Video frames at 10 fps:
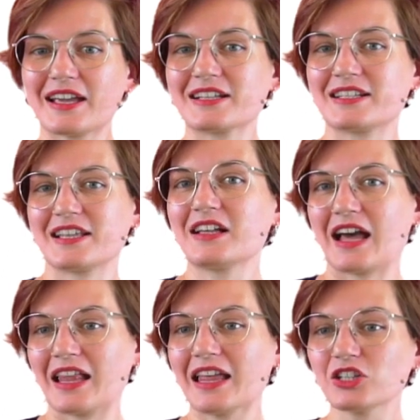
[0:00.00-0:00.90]
single
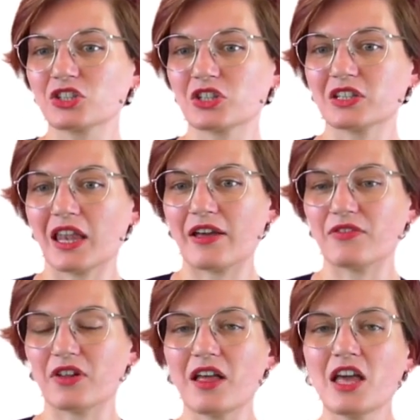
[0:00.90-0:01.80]
electron
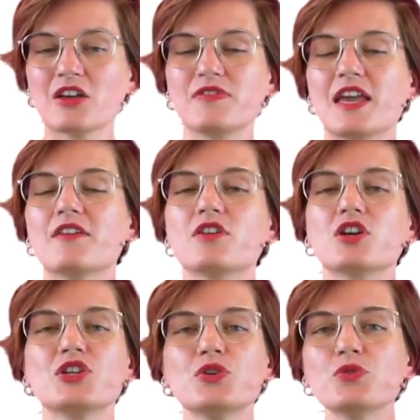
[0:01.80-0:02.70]
level, we have a
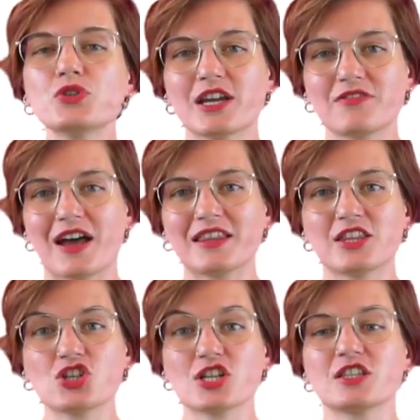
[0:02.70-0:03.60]
huge
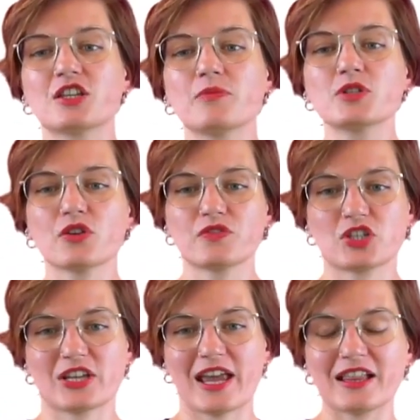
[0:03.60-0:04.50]
advantage in terms of
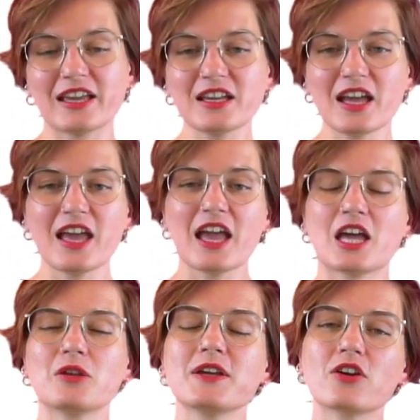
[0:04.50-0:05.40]
scaling.
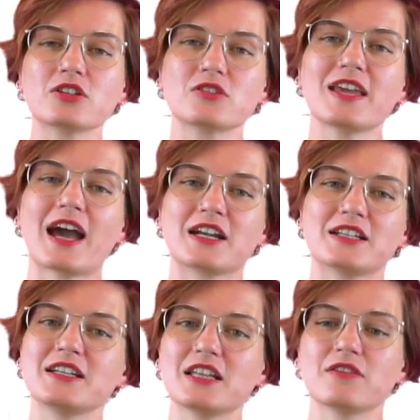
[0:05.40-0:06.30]
And because we are
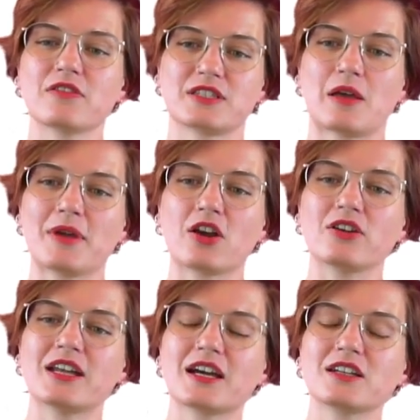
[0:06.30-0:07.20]
dealing with
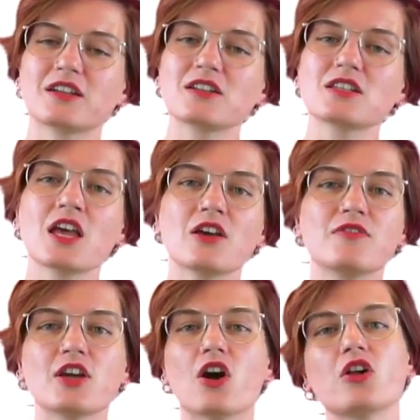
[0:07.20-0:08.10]
semiconductors,
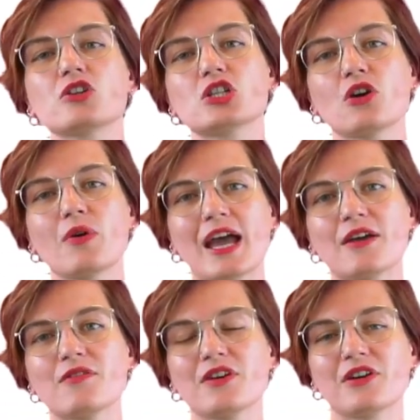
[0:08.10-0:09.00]
we also
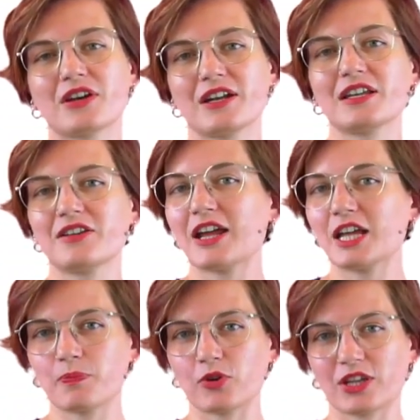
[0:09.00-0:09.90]
have a really
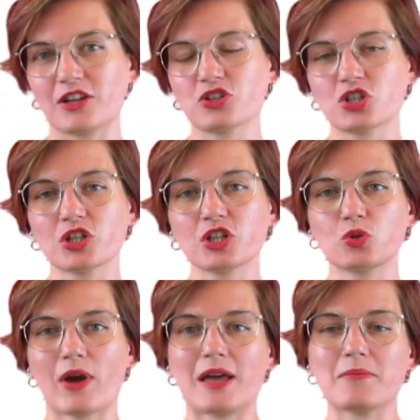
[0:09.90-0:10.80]
great potential
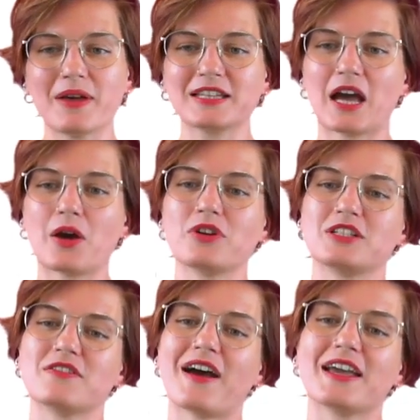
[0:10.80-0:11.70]
to embed our
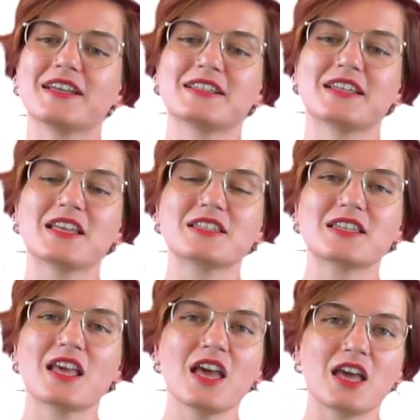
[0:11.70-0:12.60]
devices
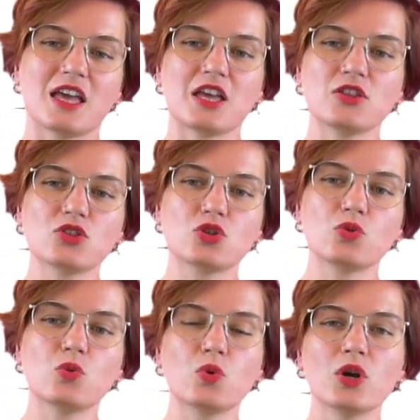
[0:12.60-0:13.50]

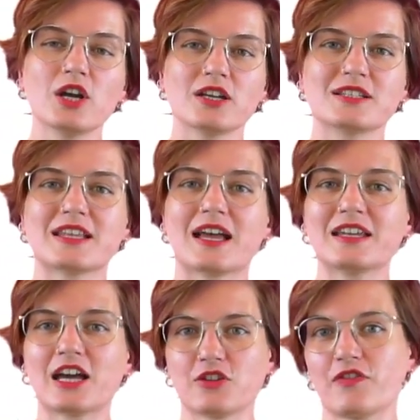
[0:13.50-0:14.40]
into standard